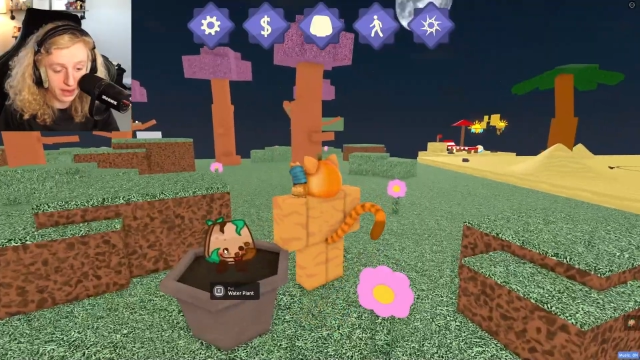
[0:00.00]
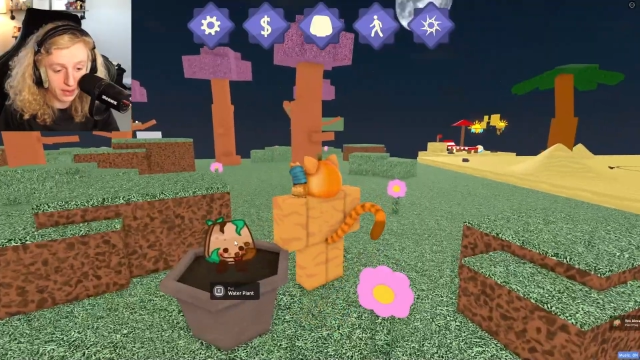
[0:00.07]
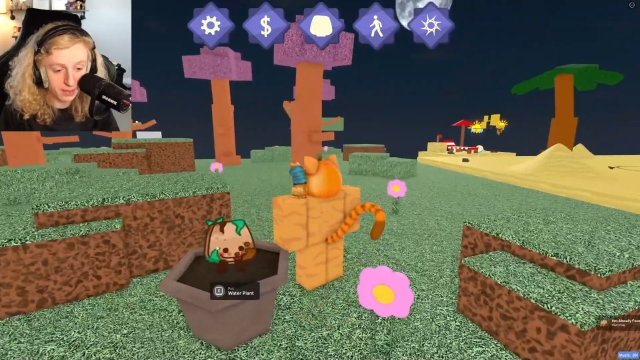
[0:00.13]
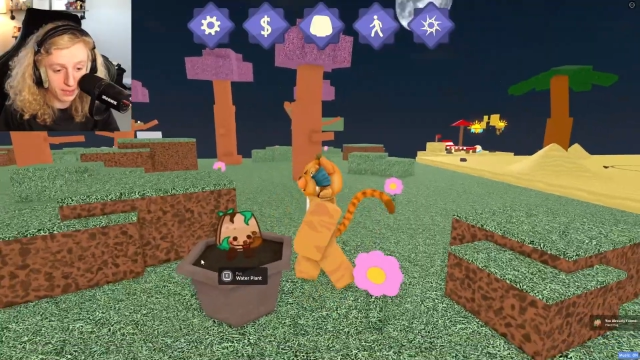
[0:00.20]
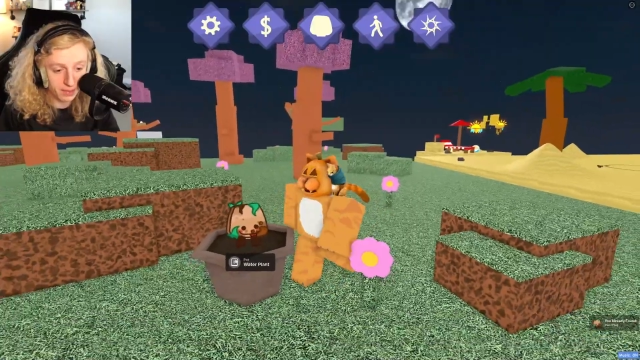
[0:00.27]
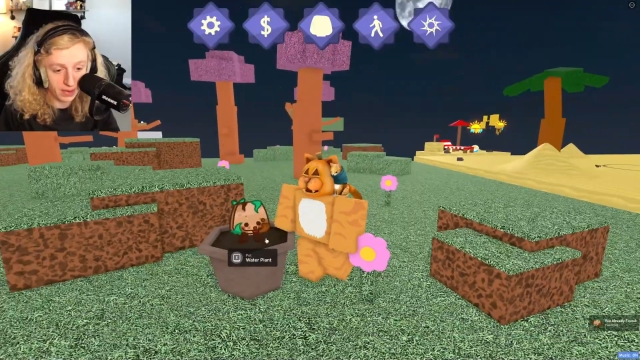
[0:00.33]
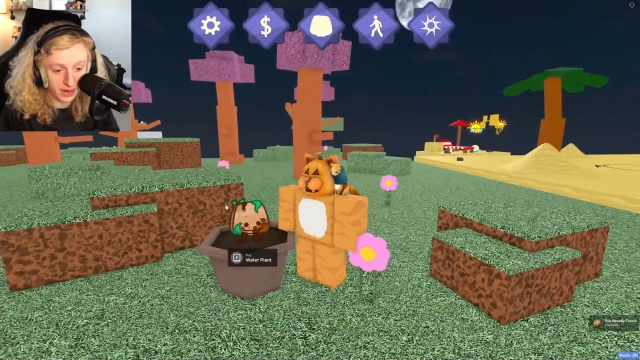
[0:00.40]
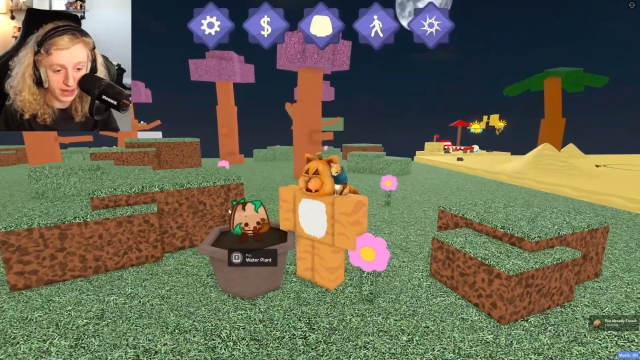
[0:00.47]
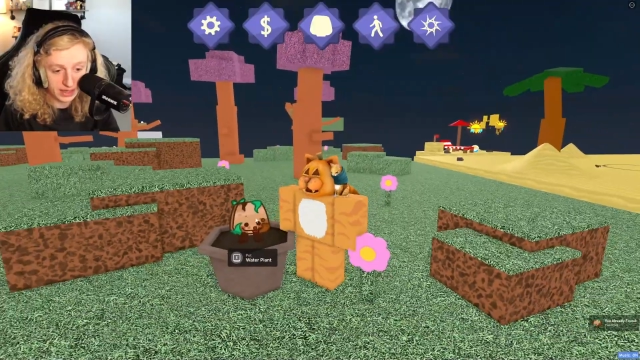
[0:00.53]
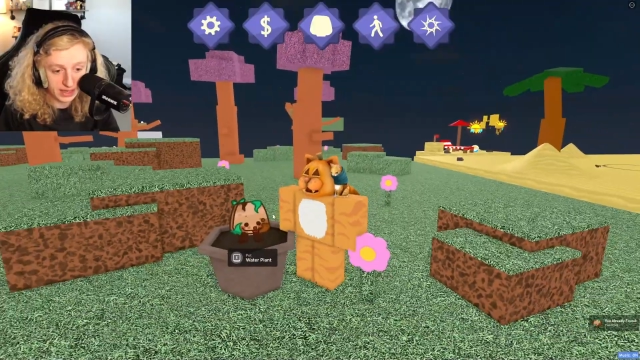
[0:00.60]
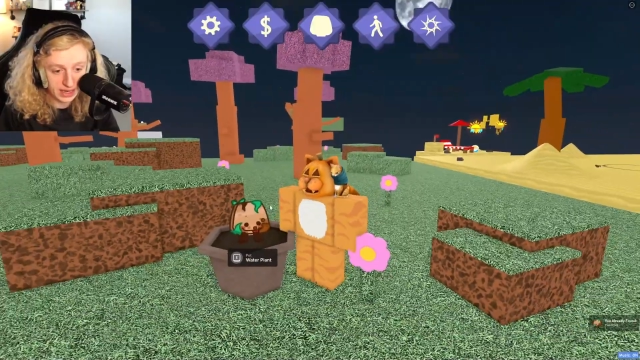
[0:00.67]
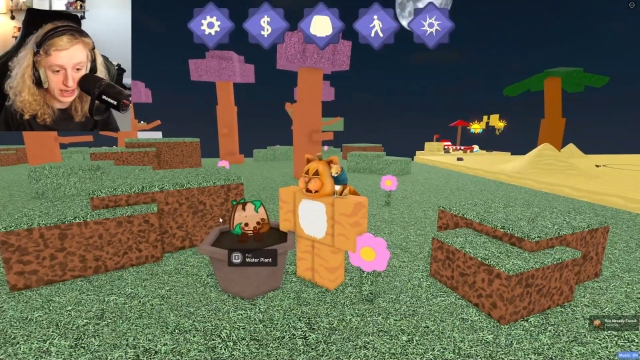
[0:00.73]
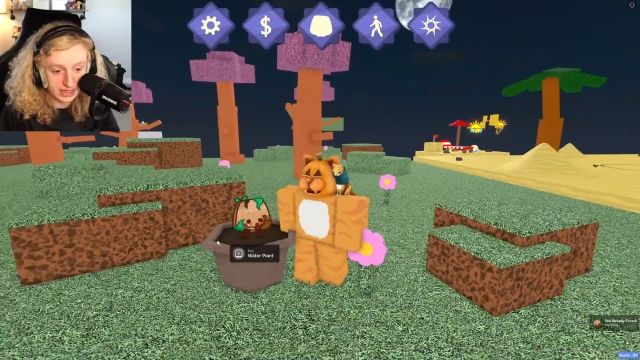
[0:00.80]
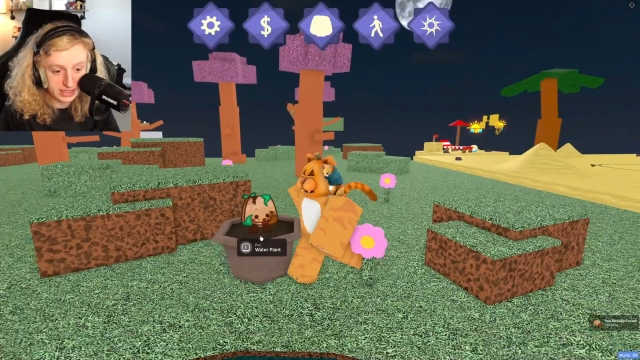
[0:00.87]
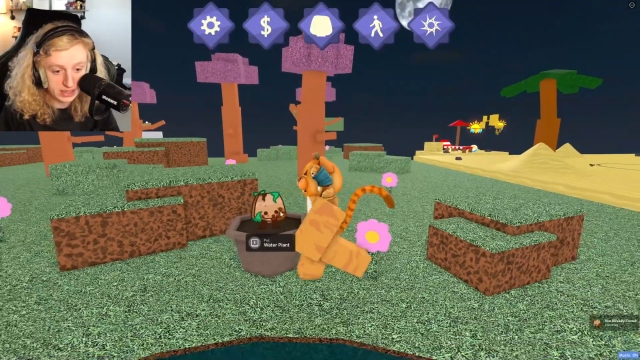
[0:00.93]
a bucket
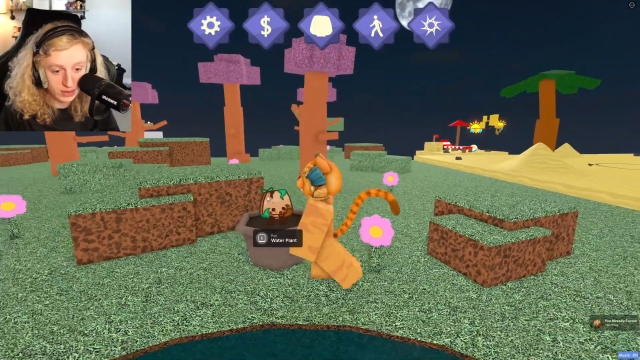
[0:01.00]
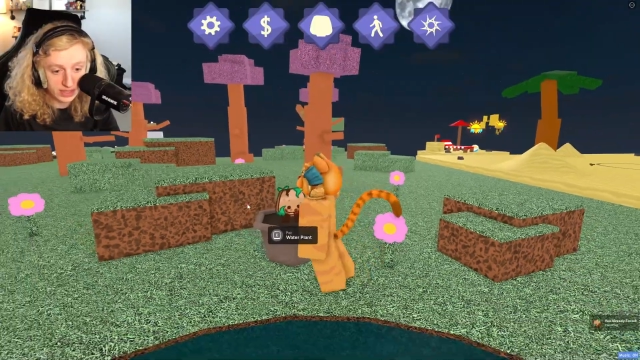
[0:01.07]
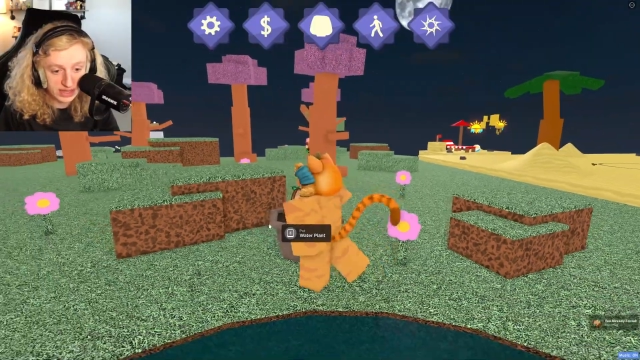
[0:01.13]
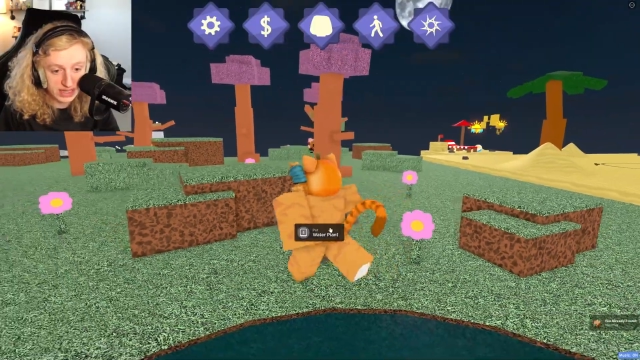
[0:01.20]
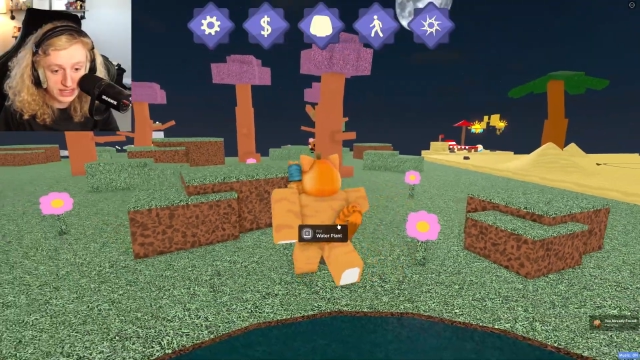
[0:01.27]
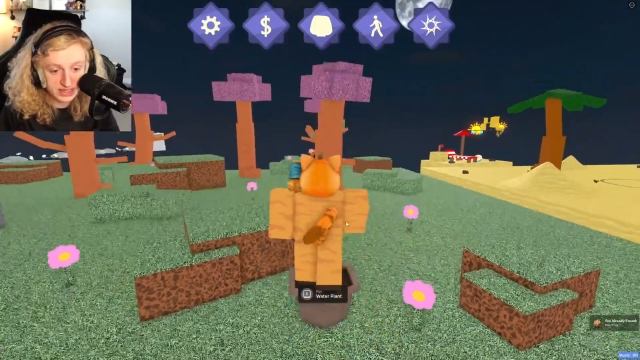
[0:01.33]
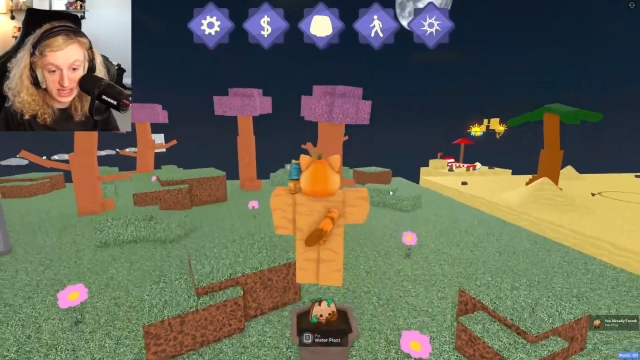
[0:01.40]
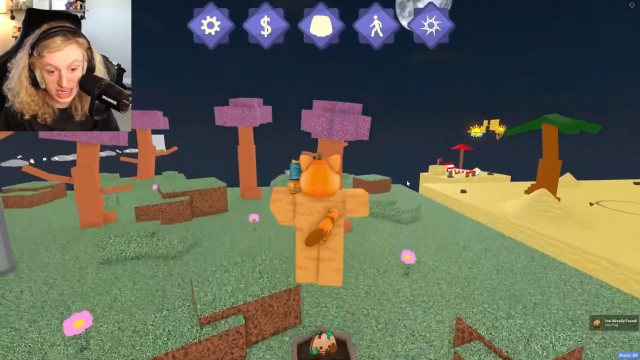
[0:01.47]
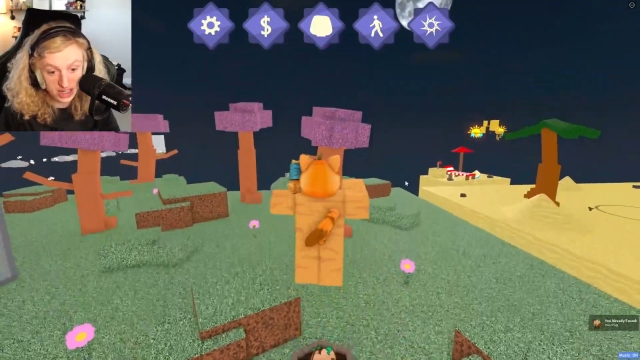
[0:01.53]
and doing this that